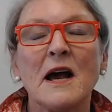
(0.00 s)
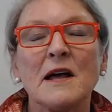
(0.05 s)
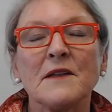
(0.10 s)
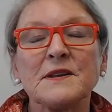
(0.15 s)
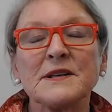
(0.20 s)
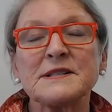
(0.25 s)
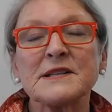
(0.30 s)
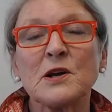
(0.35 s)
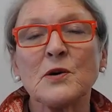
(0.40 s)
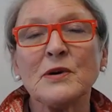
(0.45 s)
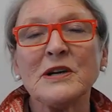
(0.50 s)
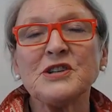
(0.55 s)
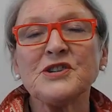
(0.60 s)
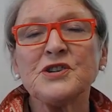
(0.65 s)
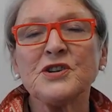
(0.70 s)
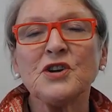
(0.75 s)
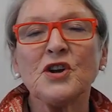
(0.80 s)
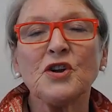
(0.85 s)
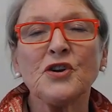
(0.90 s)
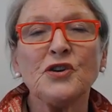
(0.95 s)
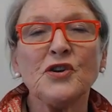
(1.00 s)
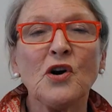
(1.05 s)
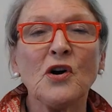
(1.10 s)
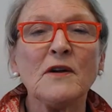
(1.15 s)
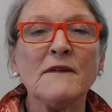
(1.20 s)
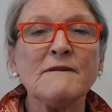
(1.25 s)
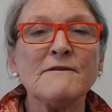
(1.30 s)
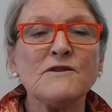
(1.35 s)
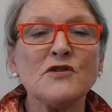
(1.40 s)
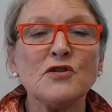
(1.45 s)
There's a question on
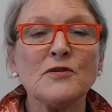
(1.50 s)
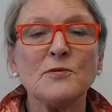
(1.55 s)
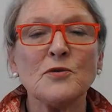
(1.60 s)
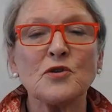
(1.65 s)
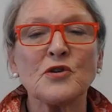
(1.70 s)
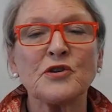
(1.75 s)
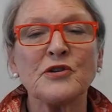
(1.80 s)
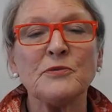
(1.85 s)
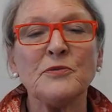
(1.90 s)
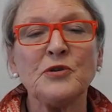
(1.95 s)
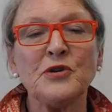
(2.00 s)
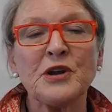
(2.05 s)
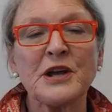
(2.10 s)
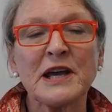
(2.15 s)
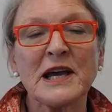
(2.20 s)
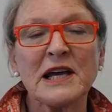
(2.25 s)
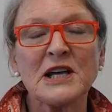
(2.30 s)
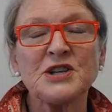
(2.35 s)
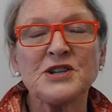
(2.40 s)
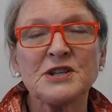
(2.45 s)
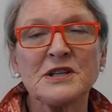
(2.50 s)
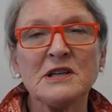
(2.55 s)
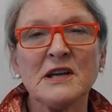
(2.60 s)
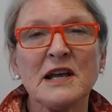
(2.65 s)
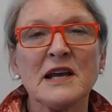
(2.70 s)
non-verbal communication,